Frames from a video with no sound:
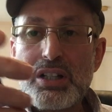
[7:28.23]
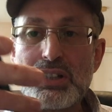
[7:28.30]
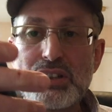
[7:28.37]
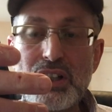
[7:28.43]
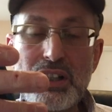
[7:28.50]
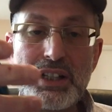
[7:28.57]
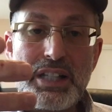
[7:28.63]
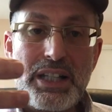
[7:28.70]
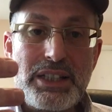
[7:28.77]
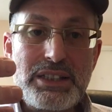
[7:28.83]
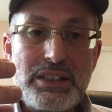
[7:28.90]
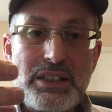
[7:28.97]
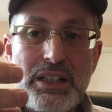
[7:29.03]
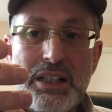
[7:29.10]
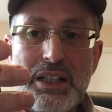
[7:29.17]
So
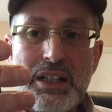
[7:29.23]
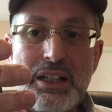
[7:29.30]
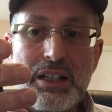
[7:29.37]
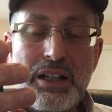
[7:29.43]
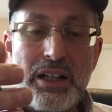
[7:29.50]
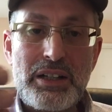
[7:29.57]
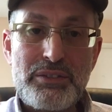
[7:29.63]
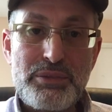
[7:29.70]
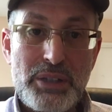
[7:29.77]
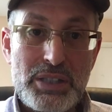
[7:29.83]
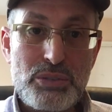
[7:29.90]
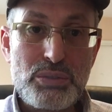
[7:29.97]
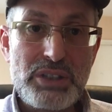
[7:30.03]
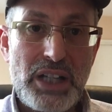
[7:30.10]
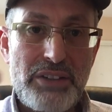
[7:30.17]
unless, and if I
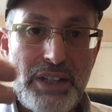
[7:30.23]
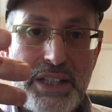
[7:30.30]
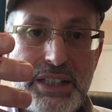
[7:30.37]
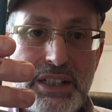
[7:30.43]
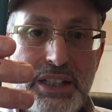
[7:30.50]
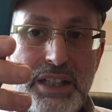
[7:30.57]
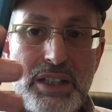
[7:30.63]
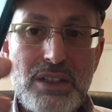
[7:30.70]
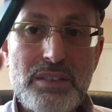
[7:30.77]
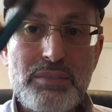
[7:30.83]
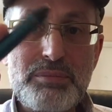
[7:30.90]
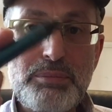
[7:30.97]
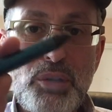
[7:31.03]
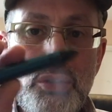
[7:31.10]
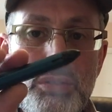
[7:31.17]
do direct inhale,
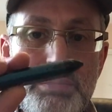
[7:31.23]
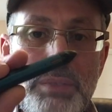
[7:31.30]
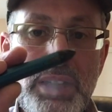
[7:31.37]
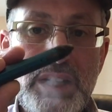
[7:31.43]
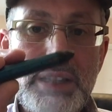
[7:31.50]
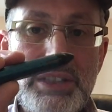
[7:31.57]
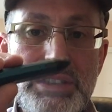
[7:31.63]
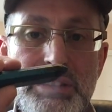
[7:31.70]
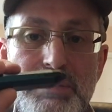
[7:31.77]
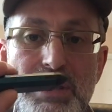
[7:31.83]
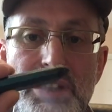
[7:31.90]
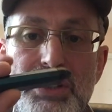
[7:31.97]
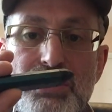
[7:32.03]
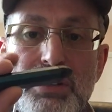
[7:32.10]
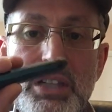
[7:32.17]
both mechanism,
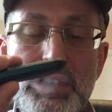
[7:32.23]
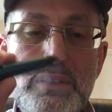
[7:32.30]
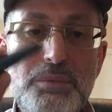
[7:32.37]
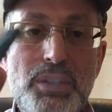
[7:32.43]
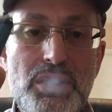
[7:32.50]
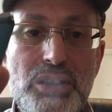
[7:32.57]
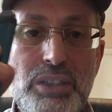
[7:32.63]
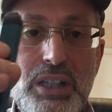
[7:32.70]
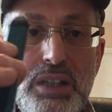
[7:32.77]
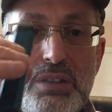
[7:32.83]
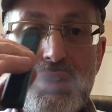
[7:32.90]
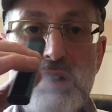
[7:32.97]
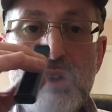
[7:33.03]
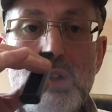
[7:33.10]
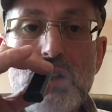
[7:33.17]
let's try the button
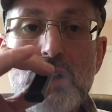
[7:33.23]
now.